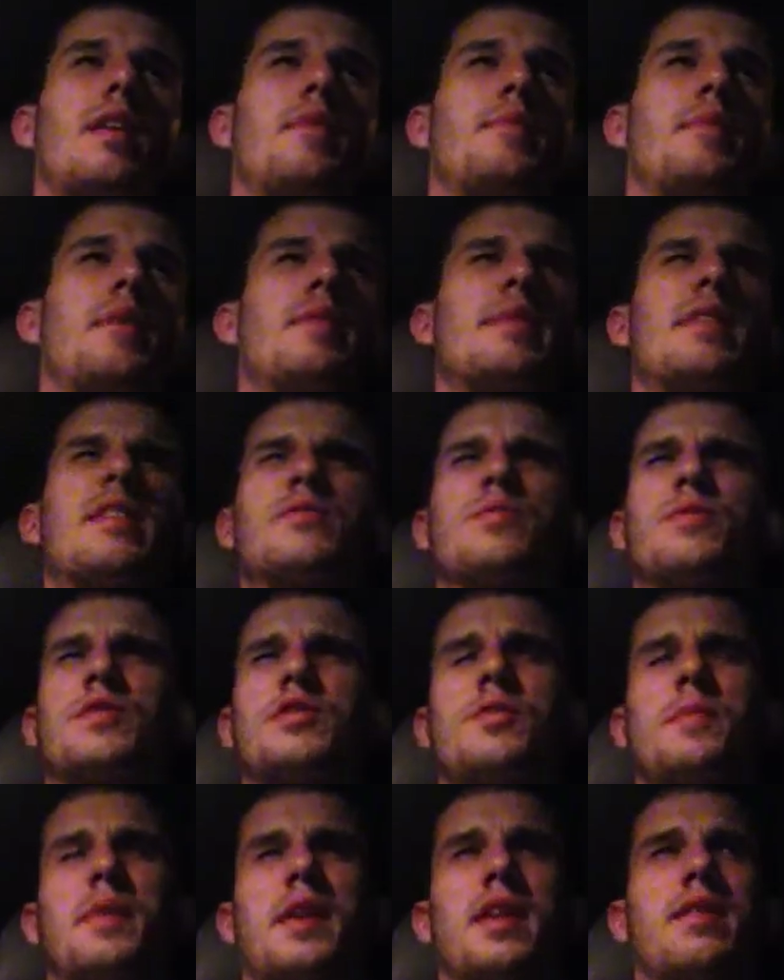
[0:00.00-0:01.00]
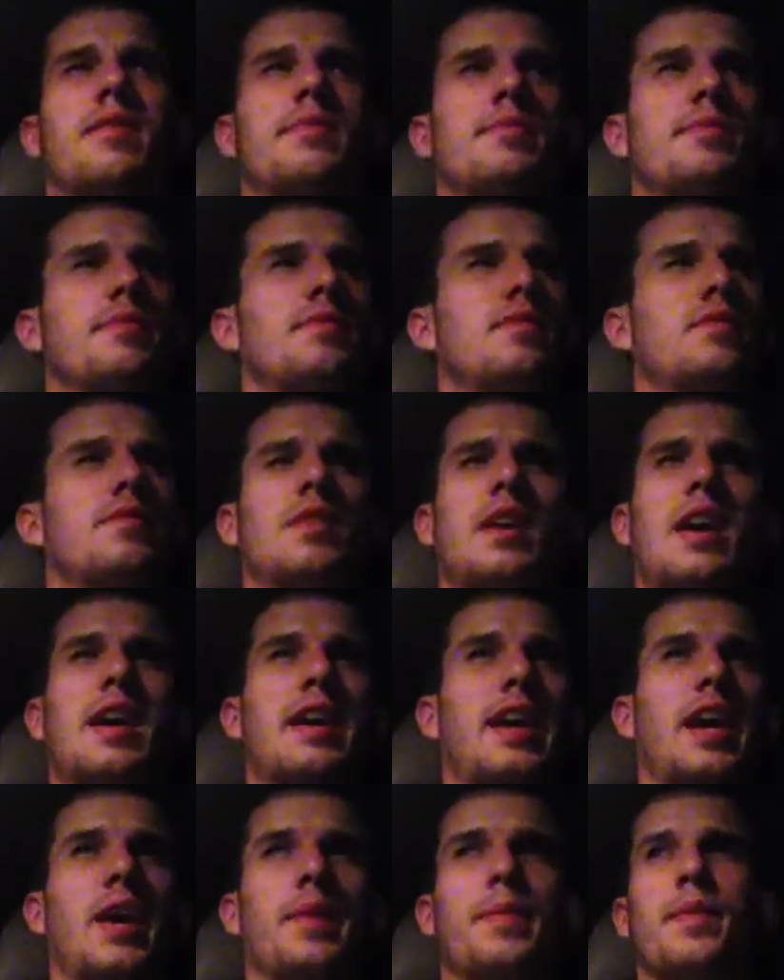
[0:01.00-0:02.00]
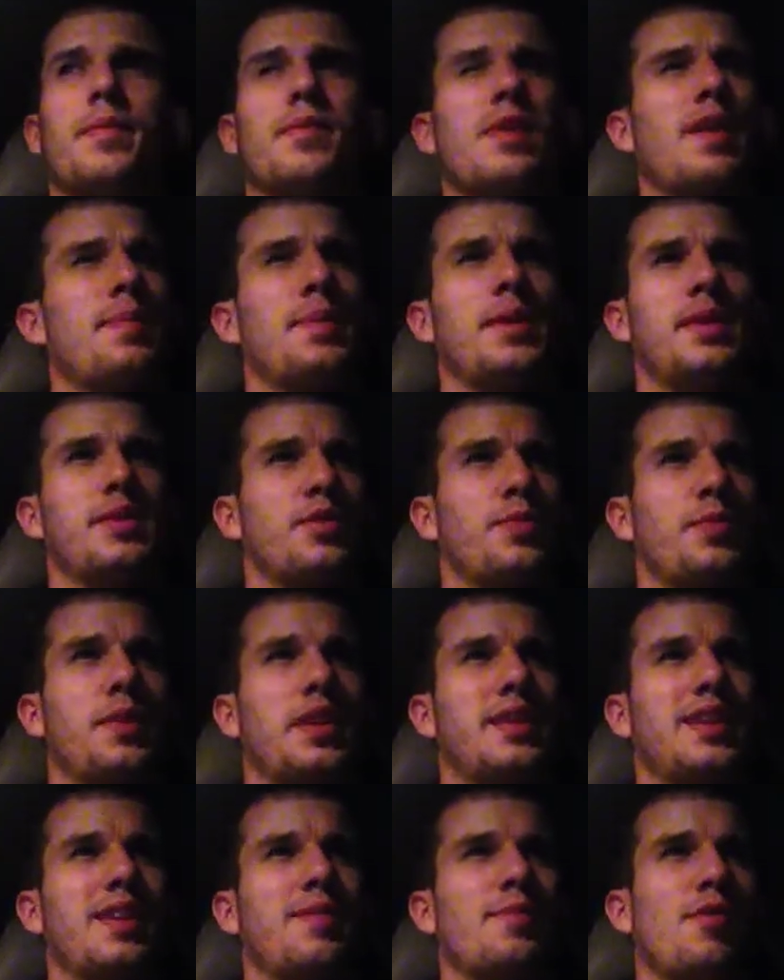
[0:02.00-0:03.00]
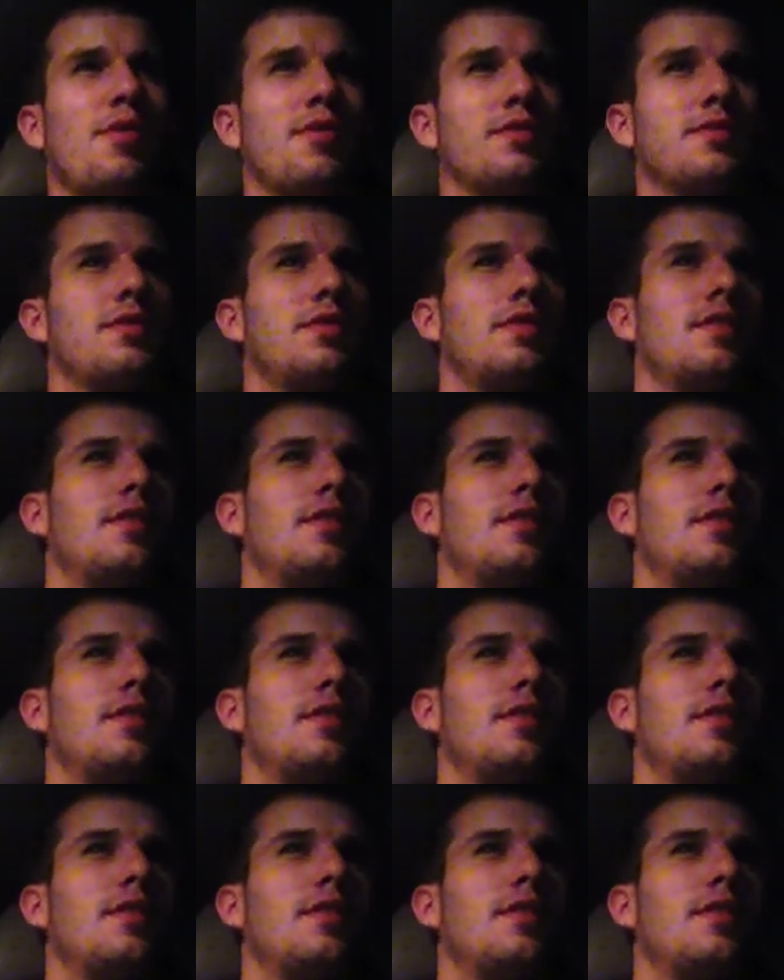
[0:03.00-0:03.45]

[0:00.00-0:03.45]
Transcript: Maybe that's one too many. I can't remember. I've been to so many damn malls.